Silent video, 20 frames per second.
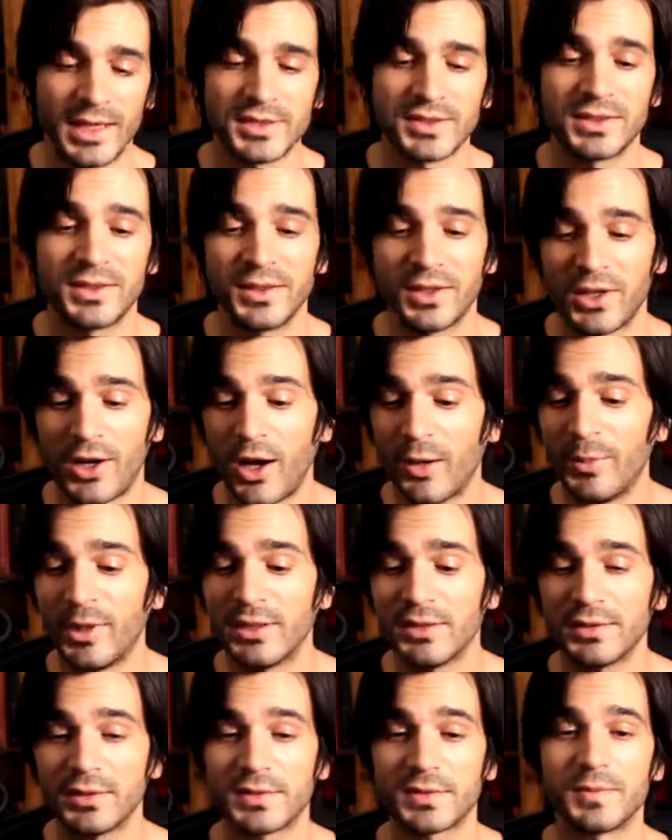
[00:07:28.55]
Ask in the
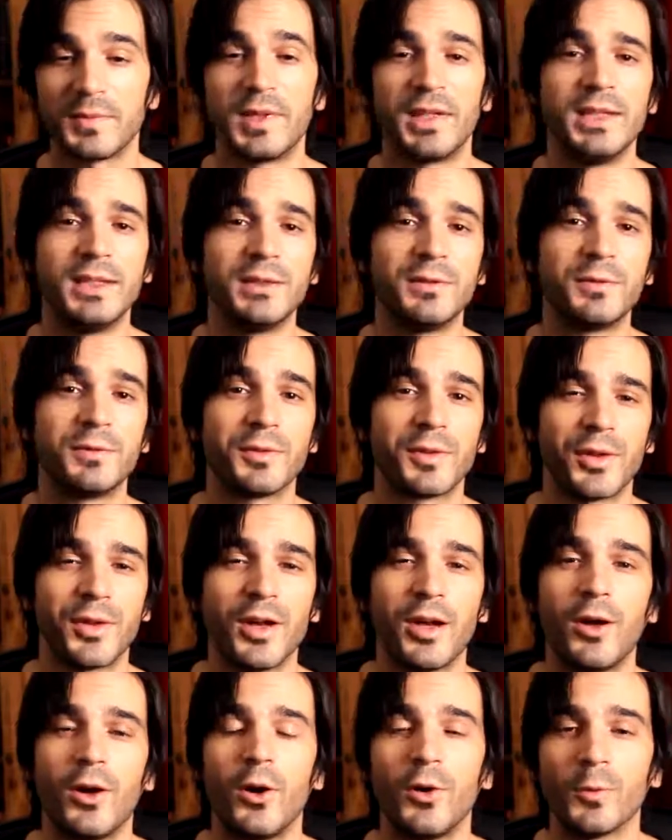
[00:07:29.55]
comments. If you're
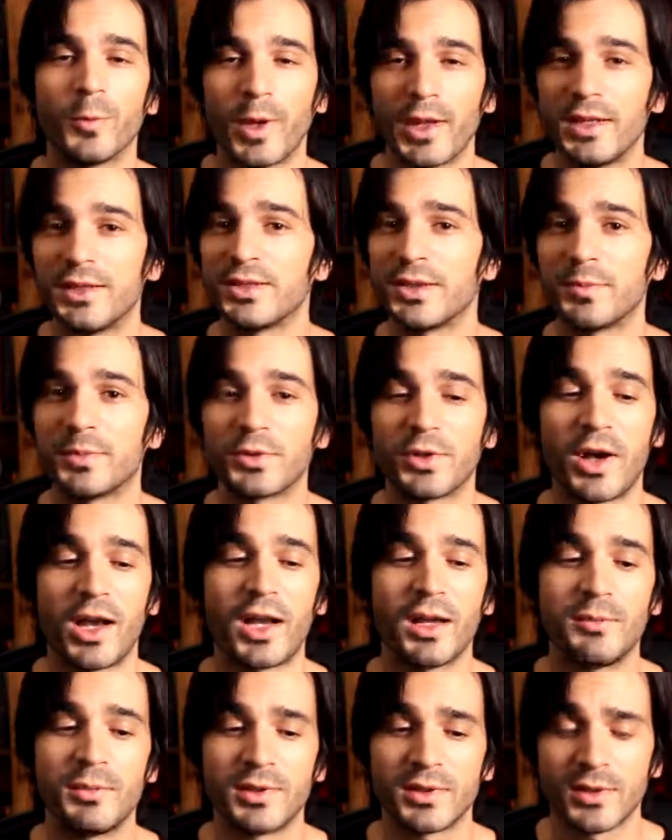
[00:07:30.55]
not already
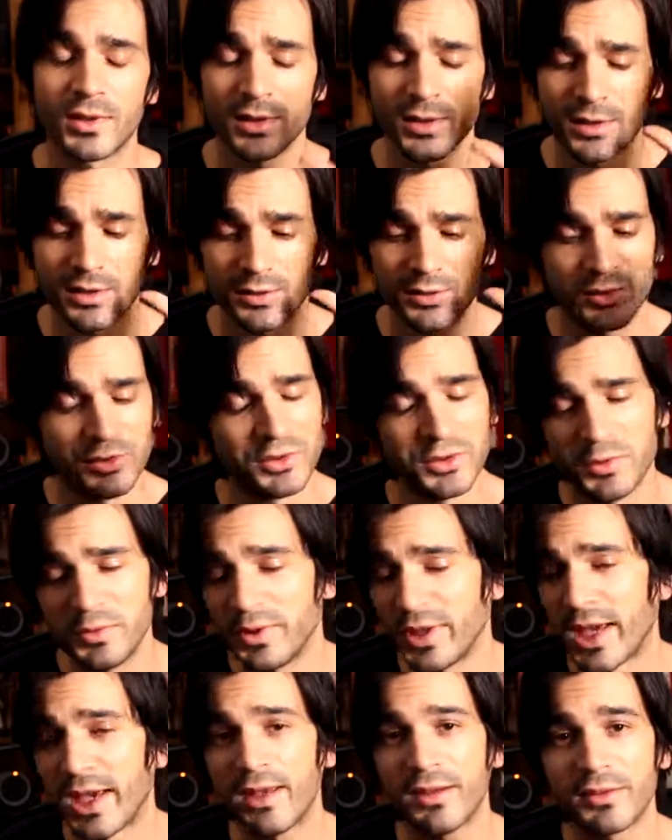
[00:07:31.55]
subscribed, do
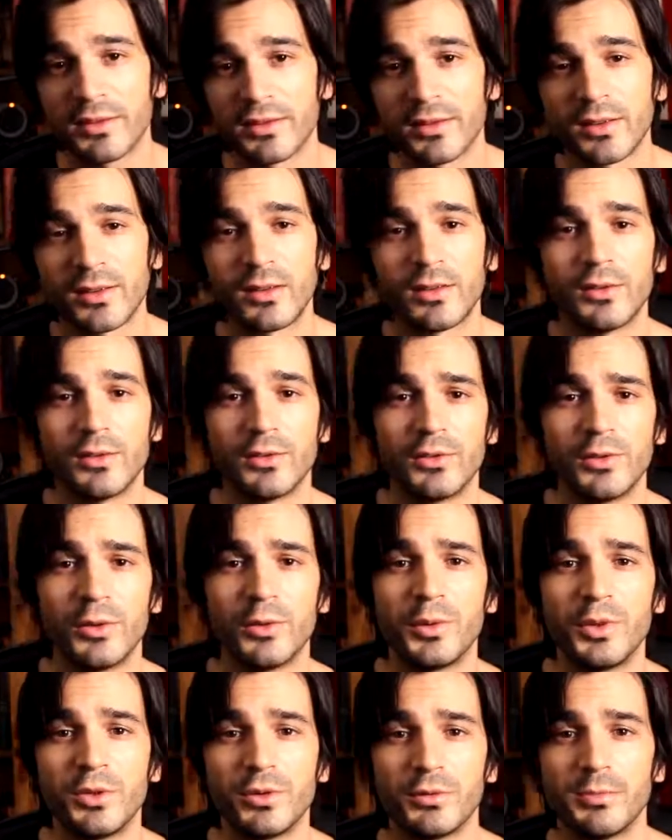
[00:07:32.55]
that
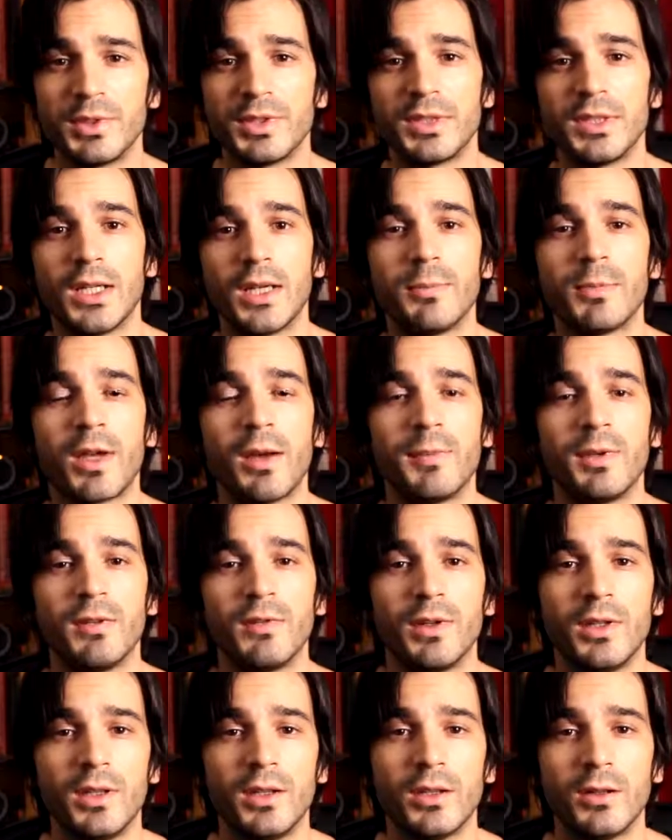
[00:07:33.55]
so you don't miss the upcoming
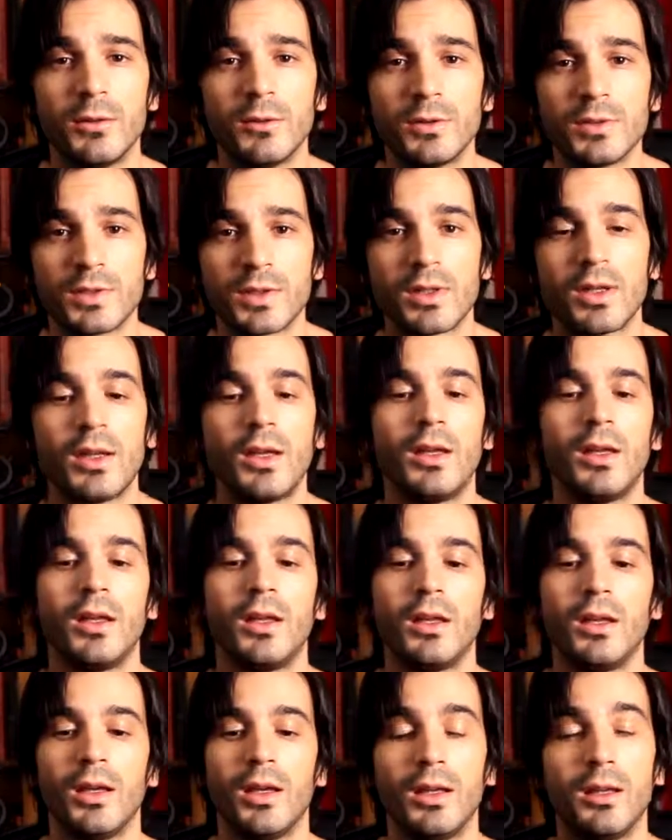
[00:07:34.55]
videos.
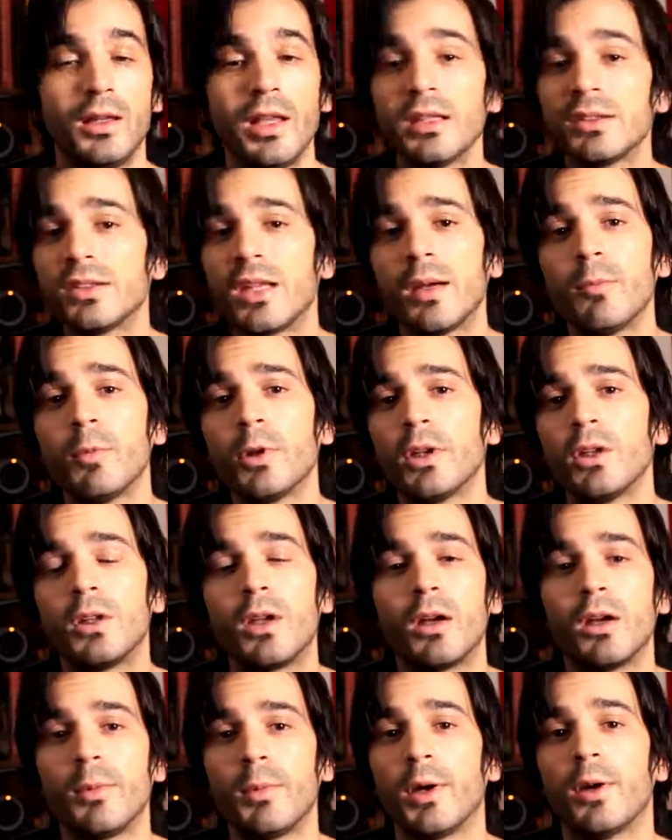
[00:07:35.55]
And next time we're going to
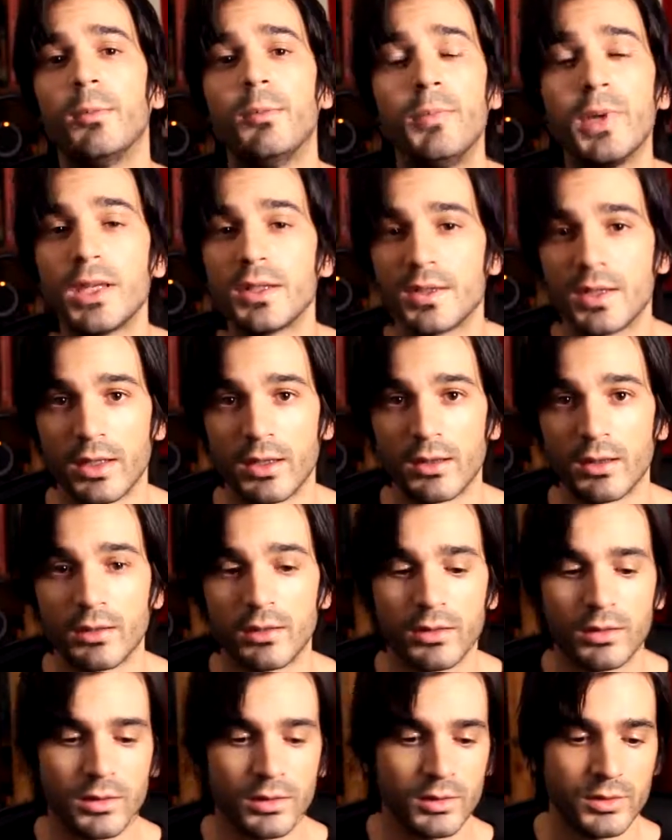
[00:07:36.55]
talk about mixing
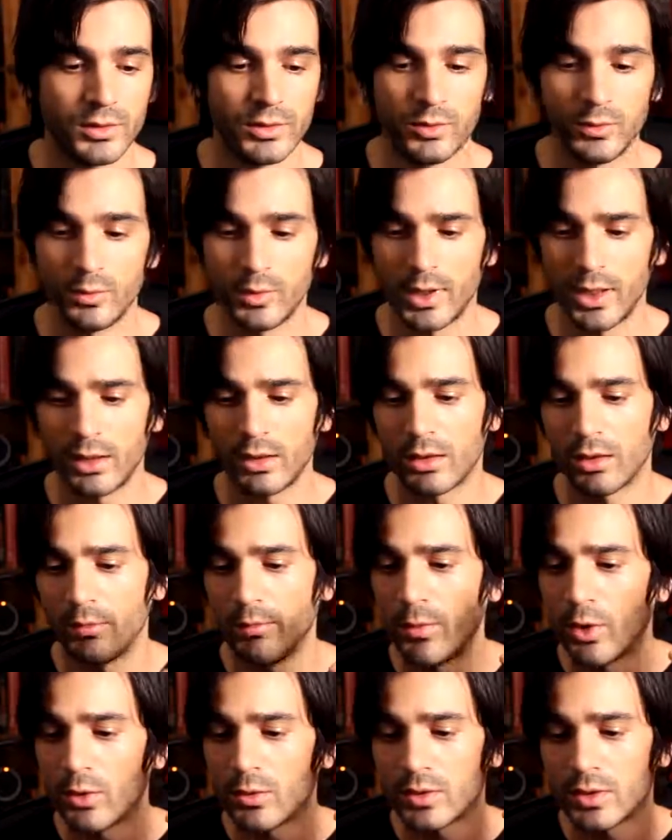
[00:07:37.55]
to get the
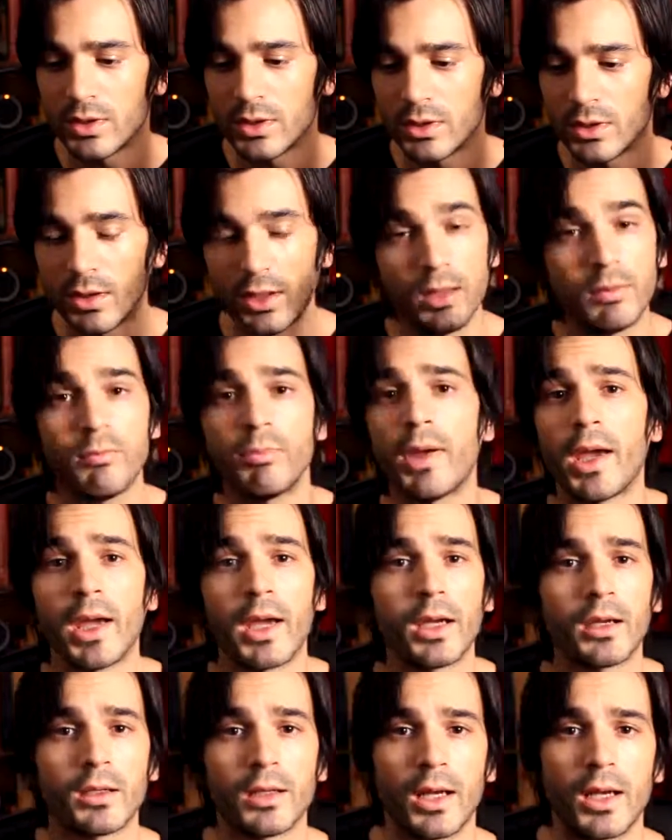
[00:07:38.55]
most
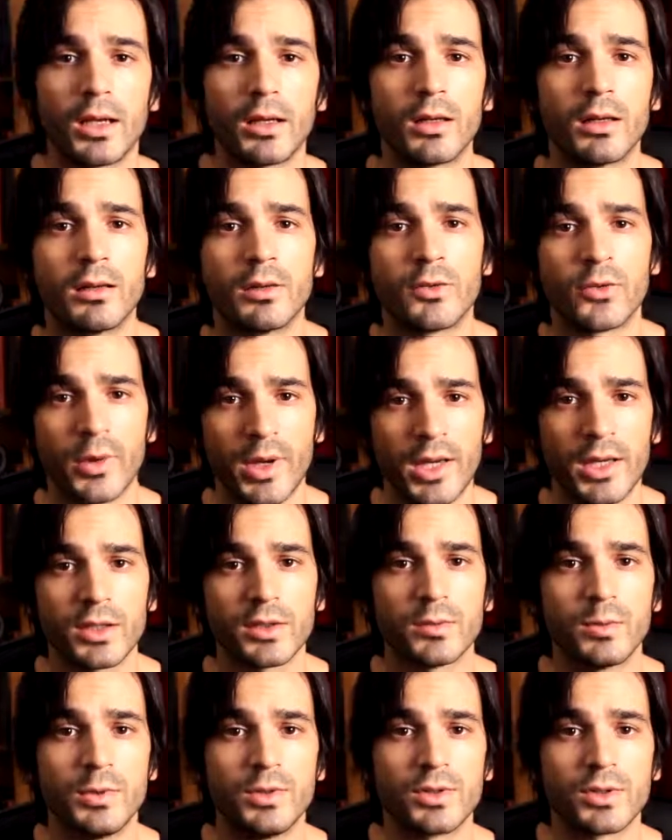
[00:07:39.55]
impact out of the
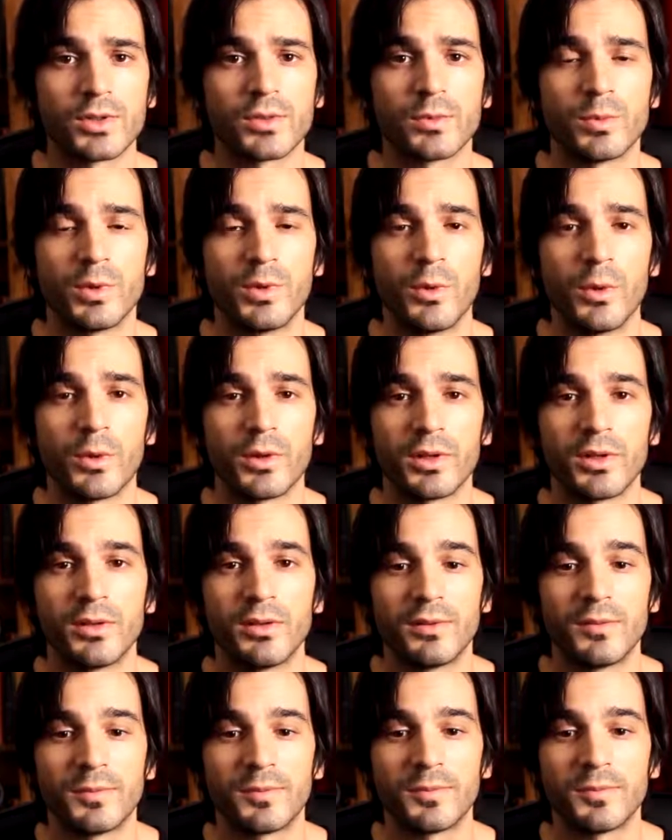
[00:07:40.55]
tracks we just recorded.